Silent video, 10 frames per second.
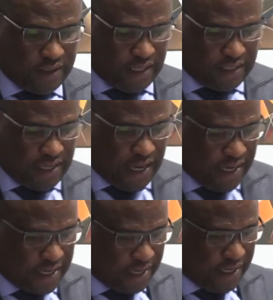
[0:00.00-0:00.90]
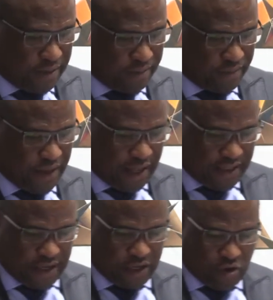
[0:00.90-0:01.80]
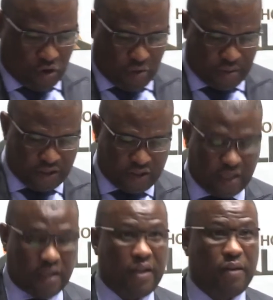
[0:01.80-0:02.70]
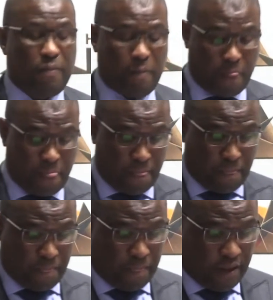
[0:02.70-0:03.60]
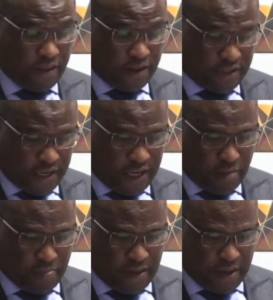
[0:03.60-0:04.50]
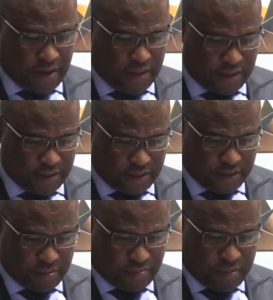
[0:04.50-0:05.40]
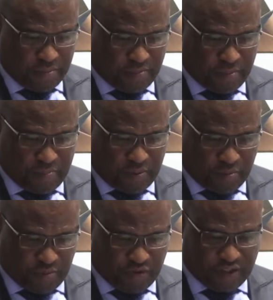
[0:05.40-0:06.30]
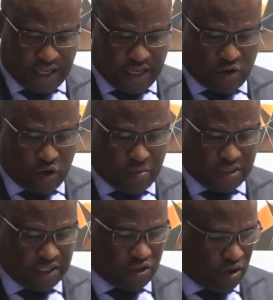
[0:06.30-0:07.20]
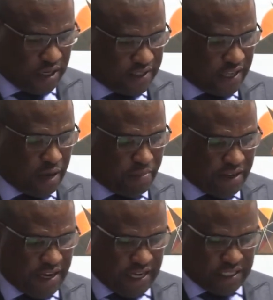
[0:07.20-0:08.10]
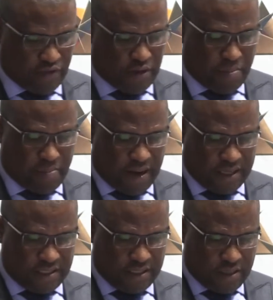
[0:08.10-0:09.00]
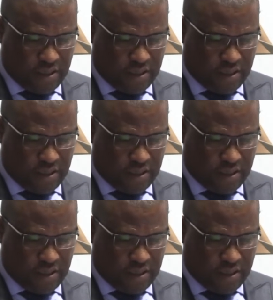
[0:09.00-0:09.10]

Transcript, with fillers: just like uh, other economies, uh, the Eastern Cape uh, provincial economy did not escape the negative impact